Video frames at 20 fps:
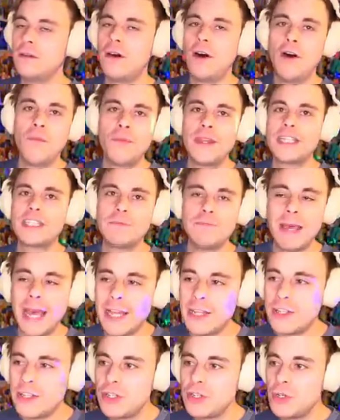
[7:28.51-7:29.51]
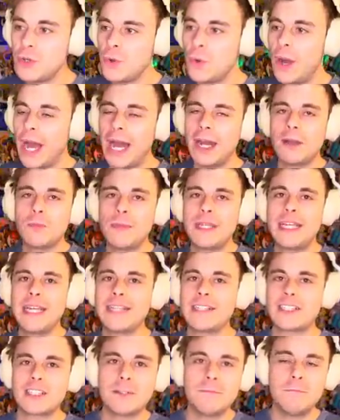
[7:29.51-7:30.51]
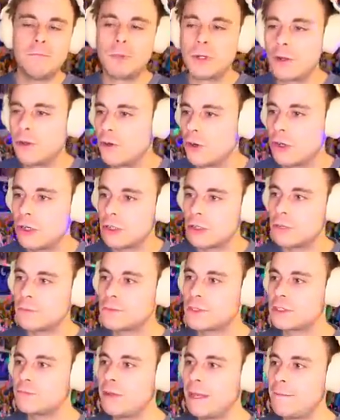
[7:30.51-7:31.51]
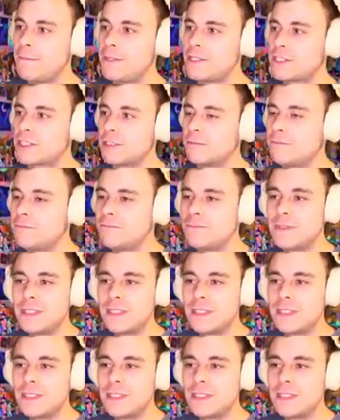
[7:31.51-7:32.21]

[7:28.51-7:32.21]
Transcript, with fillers: on this menu and we get some blurbs, maybe some